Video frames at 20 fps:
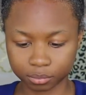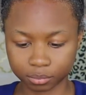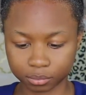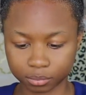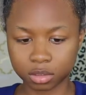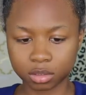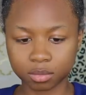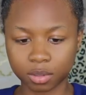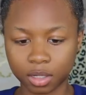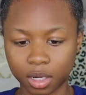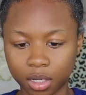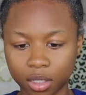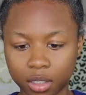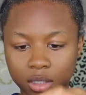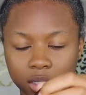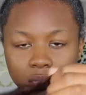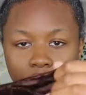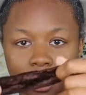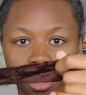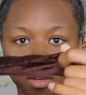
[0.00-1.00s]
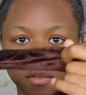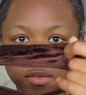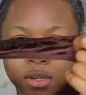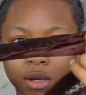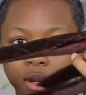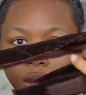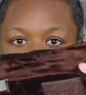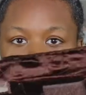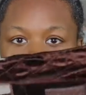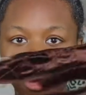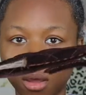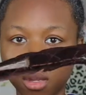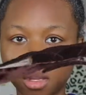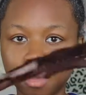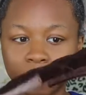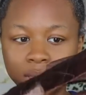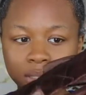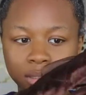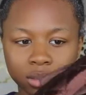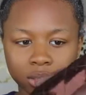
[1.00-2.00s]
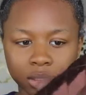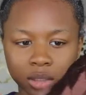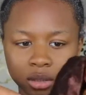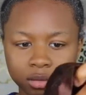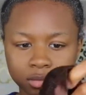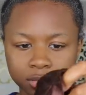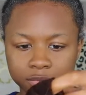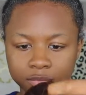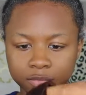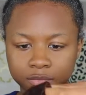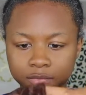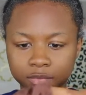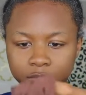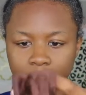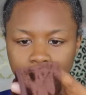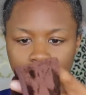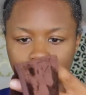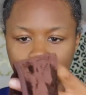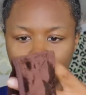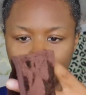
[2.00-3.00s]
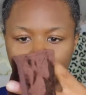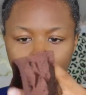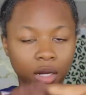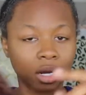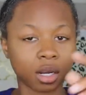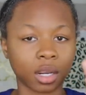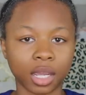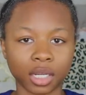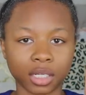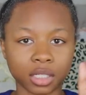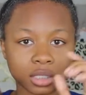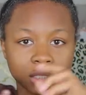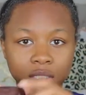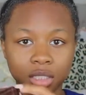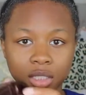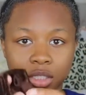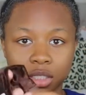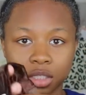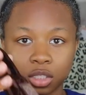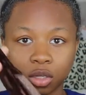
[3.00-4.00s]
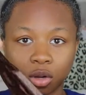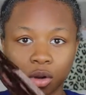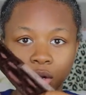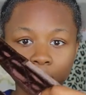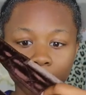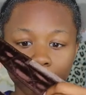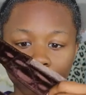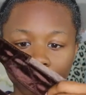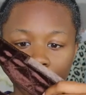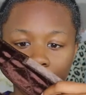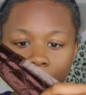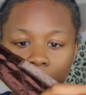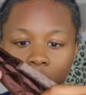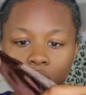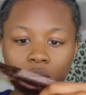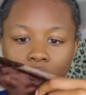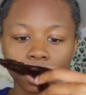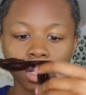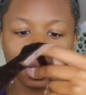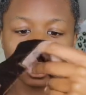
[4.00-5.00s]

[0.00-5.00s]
This is what I get. Every like all of my stuff for hair I just get it dark brown.